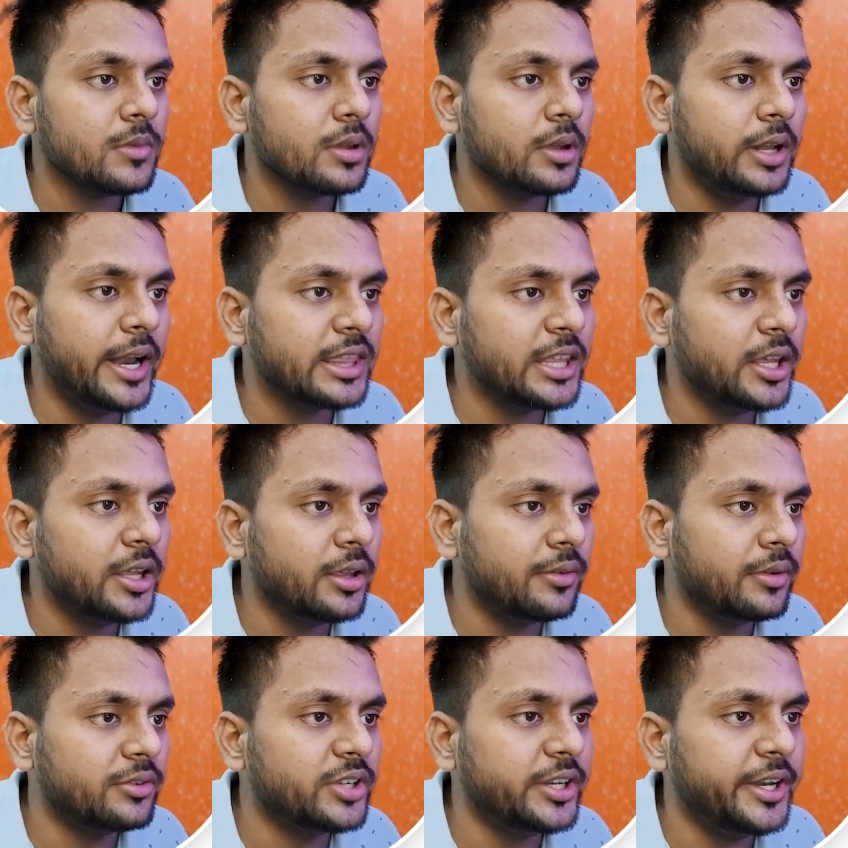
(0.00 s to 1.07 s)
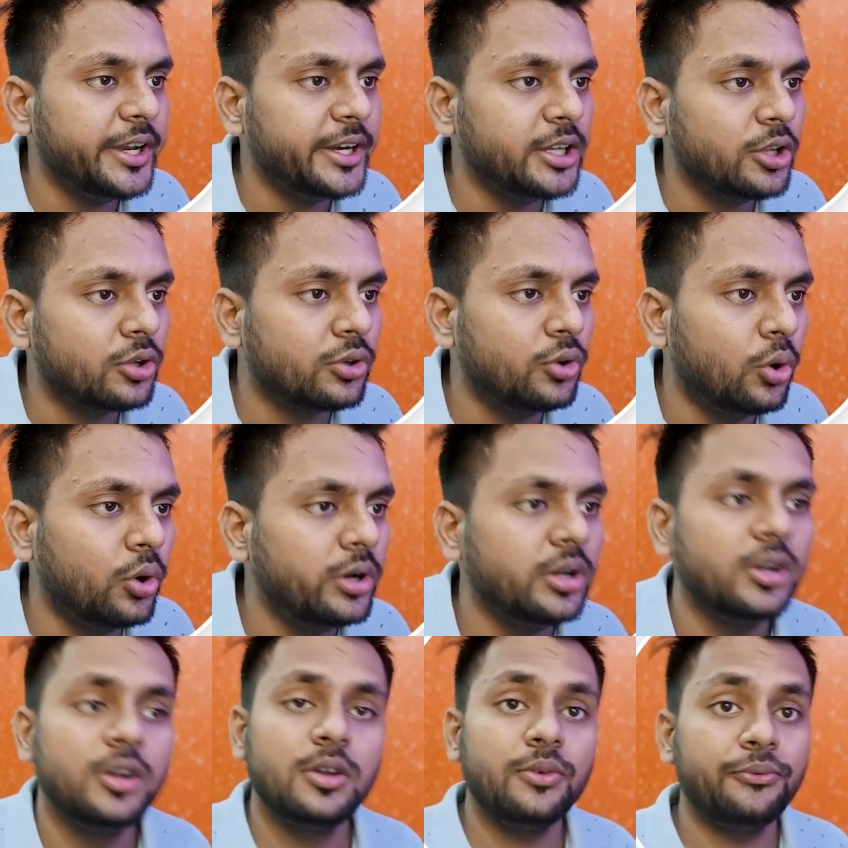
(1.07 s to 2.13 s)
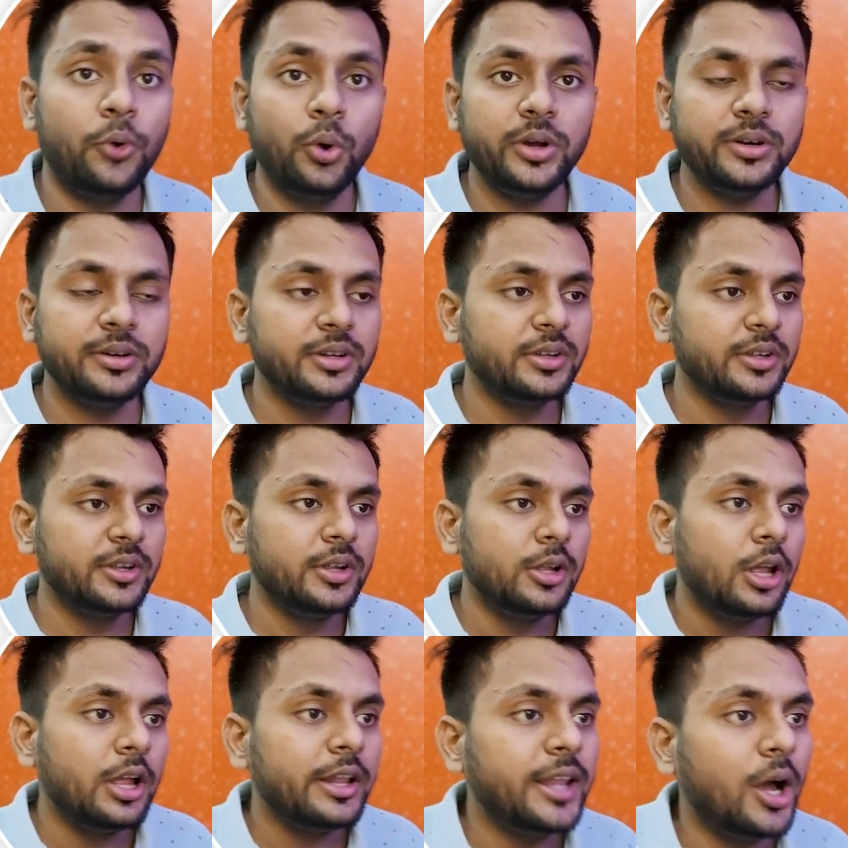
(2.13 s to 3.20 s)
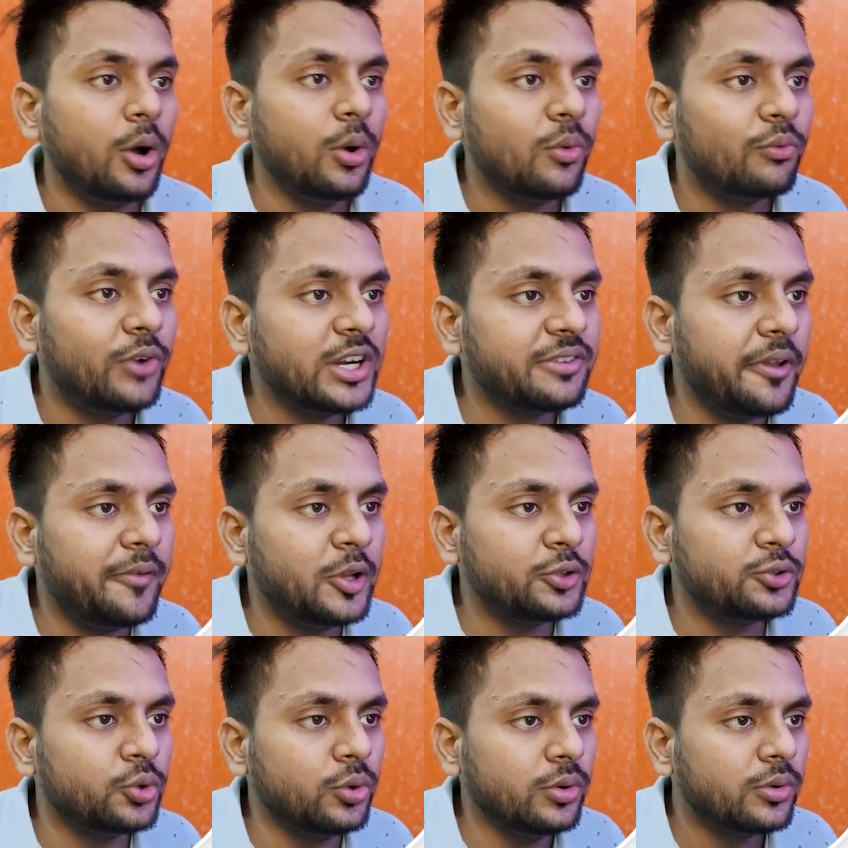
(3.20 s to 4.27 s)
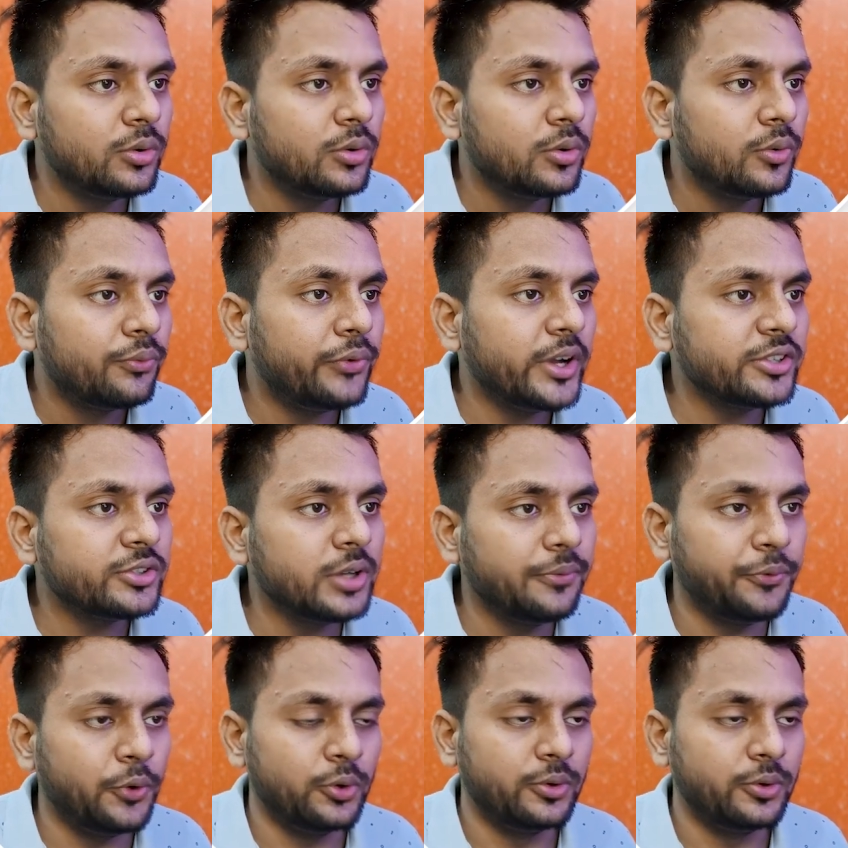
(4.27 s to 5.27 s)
Let's say generate the node 4. Now what we will do? First of